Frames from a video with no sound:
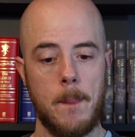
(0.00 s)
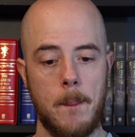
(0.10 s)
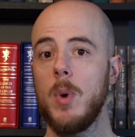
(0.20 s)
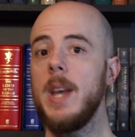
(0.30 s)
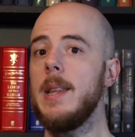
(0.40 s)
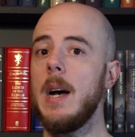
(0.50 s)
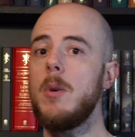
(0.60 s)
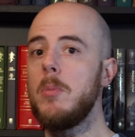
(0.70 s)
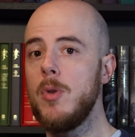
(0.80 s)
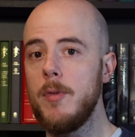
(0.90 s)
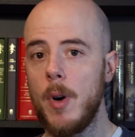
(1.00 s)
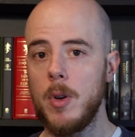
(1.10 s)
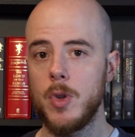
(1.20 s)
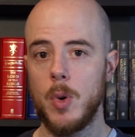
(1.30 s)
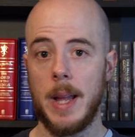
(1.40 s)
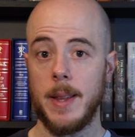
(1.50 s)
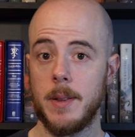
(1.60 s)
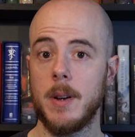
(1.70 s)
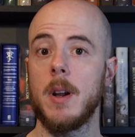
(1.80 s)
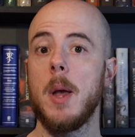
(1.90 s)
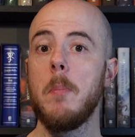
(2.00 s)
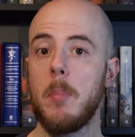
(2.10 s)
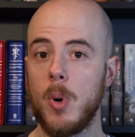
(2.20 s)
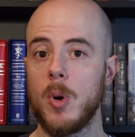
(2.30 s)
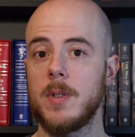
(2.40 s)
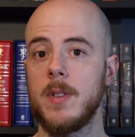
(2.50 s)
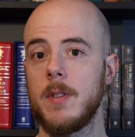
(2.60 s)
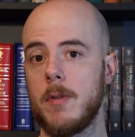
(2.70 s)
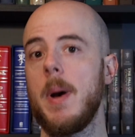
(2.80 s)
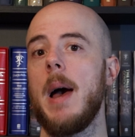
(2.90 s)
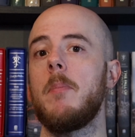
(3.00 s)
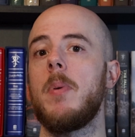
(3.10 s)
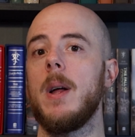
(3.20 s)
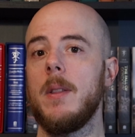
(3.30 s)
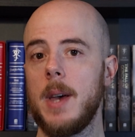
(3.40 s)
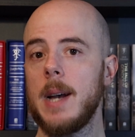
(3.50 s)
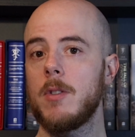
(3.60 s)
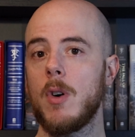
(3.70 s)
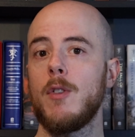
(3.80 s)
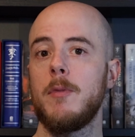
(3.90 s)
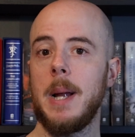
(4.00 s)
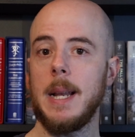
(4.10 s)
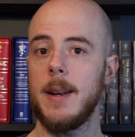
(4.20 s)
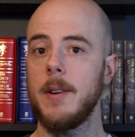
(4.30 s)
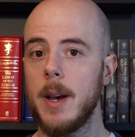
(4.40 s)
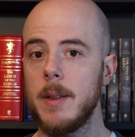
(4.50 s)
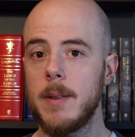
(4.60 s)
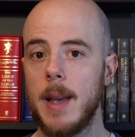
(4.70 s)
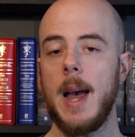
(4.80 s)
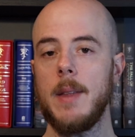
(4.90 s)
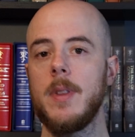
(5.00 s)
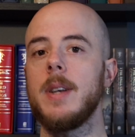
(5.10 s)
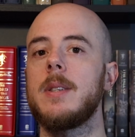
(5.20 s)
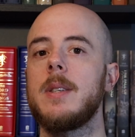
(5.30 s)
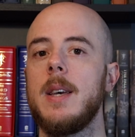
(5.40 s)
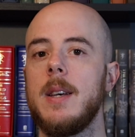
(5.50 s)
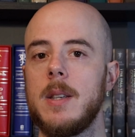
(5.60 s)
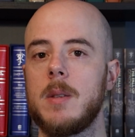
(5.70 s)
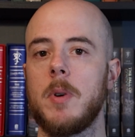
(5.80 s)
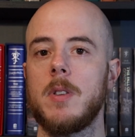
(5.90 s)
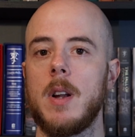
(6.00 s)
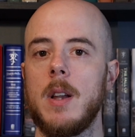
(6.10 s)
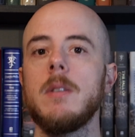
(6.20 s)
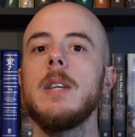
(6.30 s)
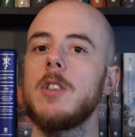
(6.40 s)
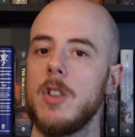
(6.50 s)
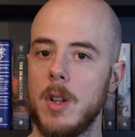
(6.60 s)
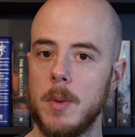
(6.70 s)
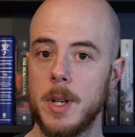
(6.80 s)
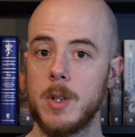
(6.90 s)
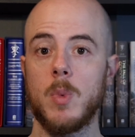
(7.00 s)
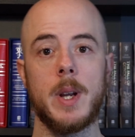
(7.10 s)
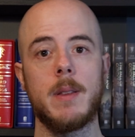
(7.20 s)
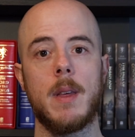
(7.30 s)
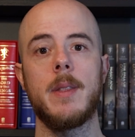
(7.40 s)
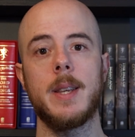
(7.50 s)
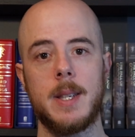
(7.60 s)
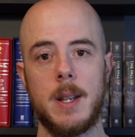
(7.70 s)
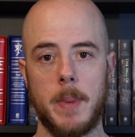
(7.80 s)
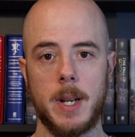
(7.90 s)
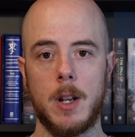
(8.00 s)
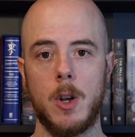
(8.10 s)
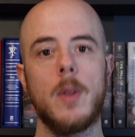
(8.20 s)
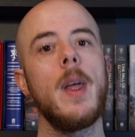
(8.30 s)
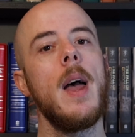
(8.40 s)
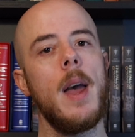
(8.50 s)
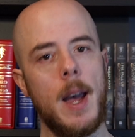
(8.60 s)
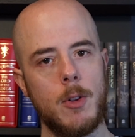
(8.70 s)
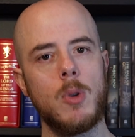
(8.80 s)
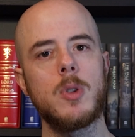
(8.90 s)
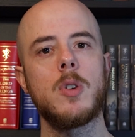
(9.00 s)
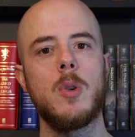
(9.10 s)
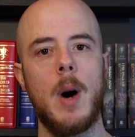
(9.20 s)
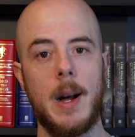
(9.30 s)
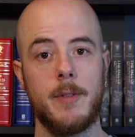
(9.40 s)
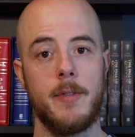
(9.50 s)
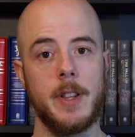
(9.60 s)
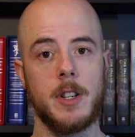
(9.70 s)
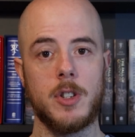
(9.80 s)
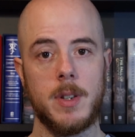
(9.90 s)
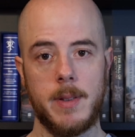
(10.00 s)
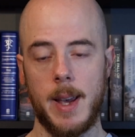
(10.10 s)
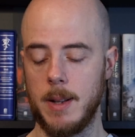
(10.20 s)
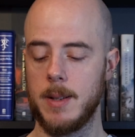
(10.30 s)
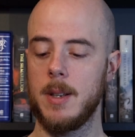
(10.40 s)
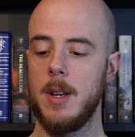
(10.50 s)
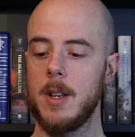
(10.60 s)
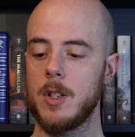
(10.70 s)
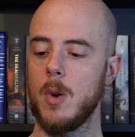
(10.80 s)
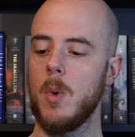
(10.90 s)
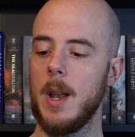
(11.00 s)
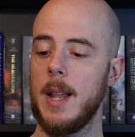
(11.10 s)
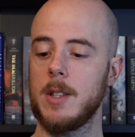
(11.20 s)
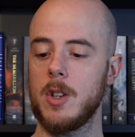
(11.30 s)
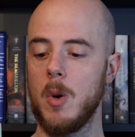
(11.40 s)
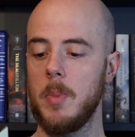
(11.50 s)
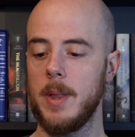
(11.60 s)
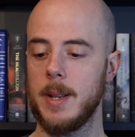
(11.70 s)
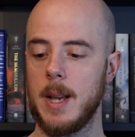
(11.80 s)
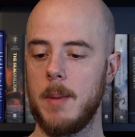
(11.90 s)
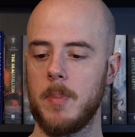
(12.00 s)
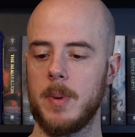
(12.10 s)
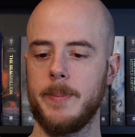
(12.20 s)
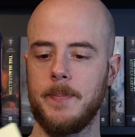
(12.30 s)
We now move on to another important map, that of Beleriand, and this is particularly synonymous with the Silmarillion and also Unfinished Tales. So let's open this up.